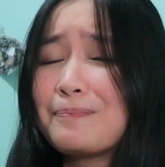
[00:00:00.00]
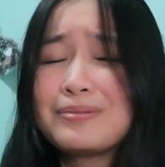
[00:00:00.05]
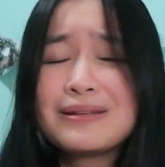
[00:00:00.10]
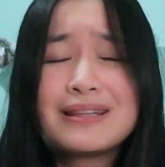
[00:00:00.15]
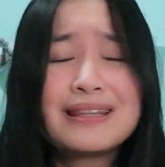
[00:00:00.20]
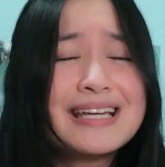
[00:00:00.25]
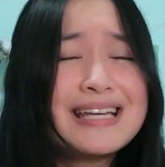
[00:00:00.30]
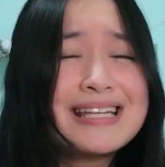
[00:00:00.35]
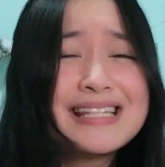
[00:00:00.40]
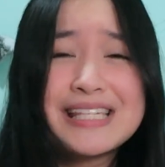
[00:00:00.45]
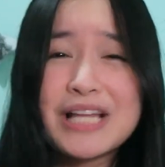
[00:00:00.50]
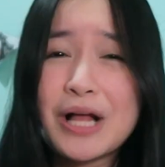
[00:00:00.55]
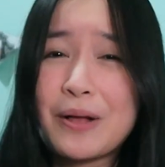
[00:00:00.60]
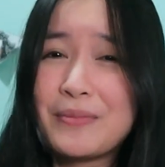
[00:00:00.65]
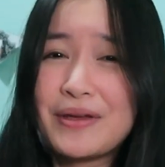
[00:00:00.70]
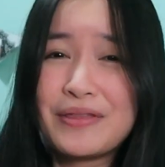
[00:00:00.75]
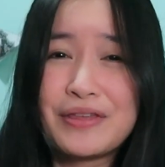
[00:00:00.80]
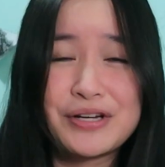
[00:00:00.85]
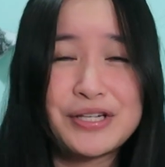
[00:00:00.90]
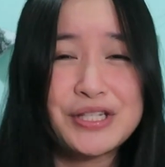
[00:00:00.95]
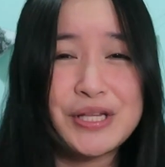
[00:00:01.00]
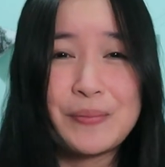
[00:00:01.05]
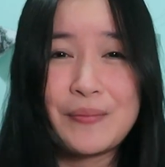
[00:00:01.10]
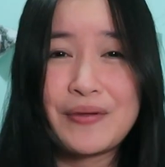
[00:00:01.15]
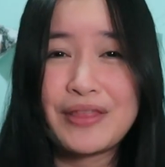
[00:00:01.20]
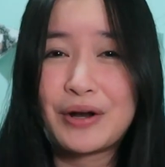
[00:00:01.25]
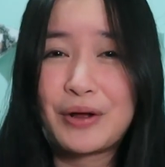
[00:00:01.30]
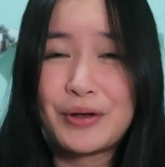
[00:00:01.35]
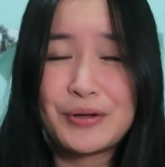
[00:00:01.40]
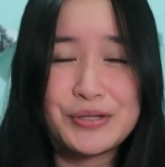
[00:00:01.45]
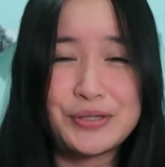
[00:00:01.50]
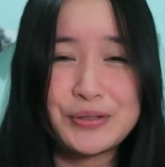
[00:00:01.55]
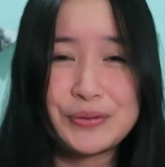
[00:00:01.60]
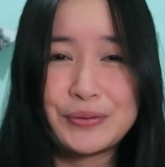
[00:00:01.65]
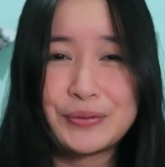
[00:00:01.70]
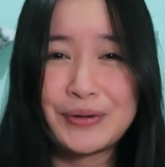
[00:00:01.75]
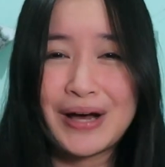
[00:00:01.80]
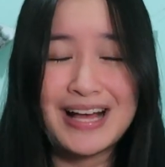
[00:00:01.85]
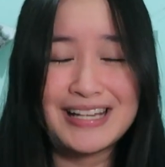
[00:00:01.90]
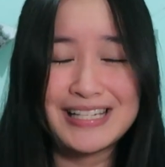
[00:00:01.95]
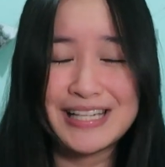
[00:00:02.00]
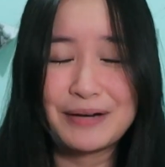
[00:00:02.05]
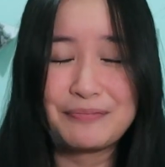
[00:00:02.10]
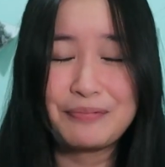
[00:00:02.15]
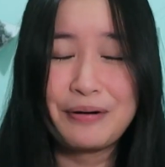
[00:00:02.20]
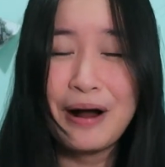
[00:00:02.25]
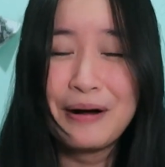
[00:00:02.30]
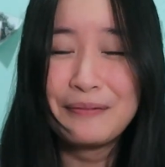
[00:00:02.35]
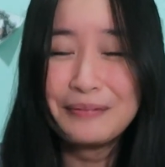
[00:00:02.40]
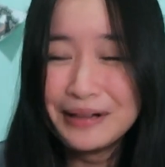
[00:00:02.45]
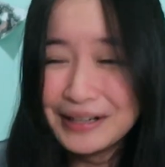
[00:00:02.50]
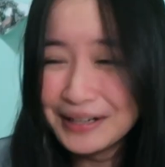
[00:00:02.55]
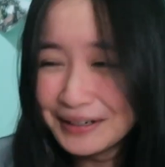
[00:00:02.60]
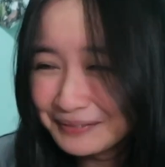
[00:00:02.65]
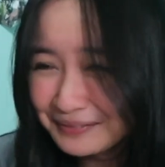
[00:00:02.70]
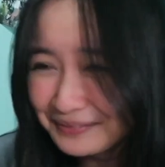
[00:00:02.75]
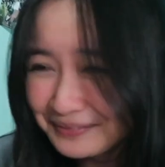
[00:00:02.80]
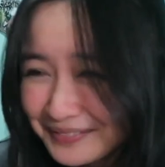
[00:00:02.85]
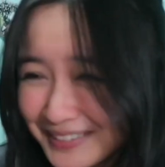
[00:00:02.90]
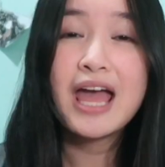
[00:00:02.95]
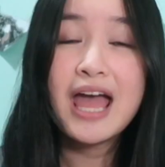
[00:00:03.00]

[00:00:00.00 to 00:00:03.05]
Please tell me there's someone that also has that problem.